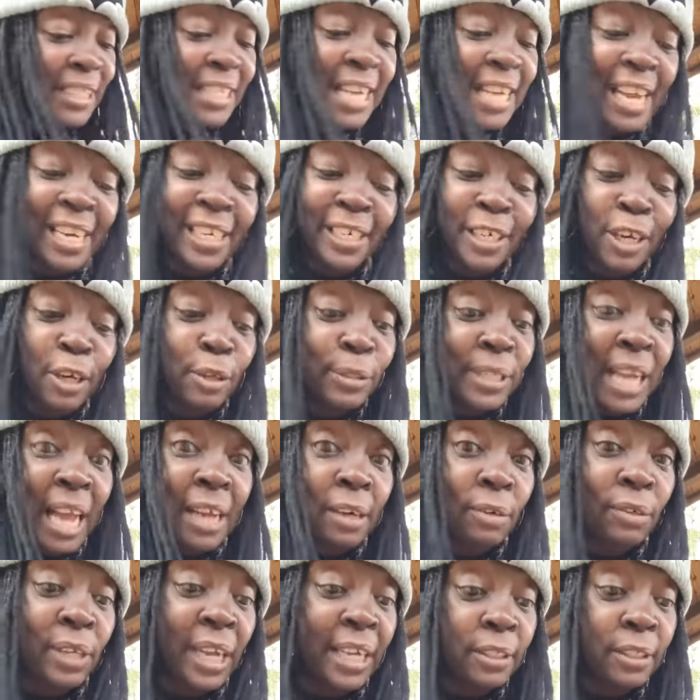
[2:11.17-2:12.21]
and daddy knows I
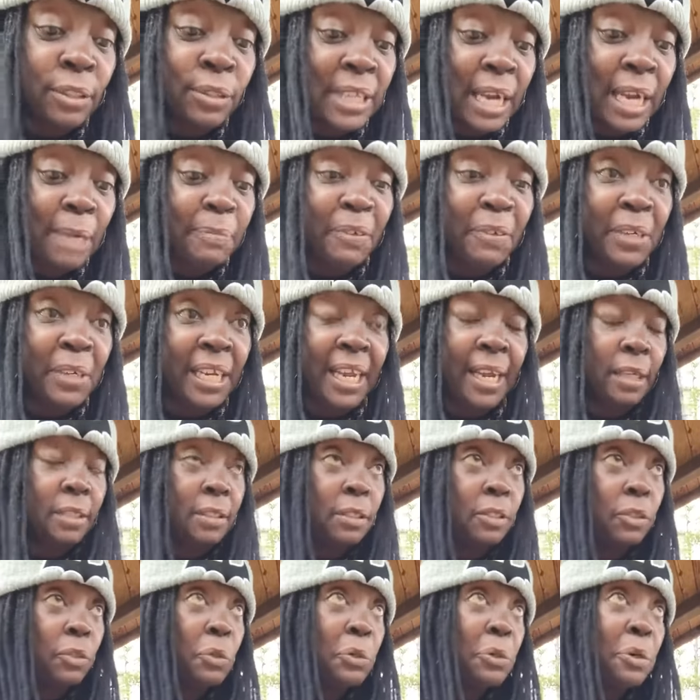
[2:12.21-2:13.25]
don't like those type of
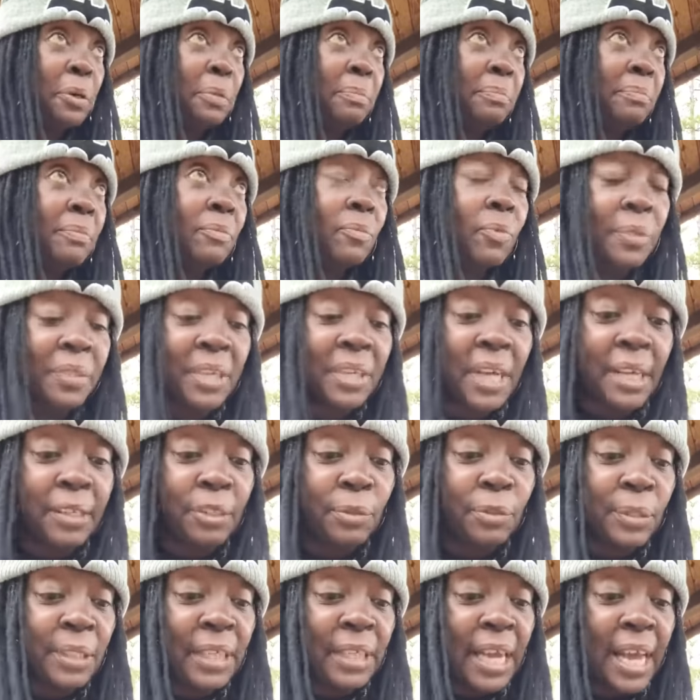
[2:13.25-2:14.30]
clowns. Nope, we're not
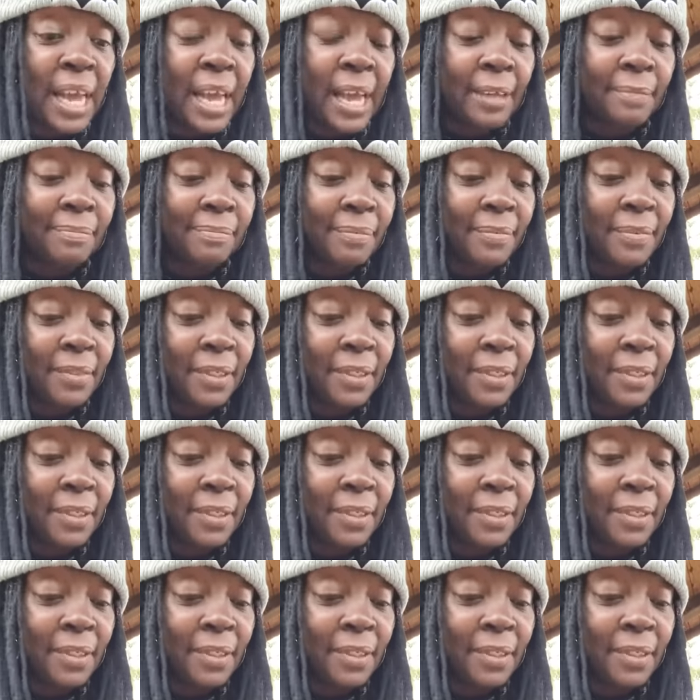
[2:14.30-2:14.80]
doing that.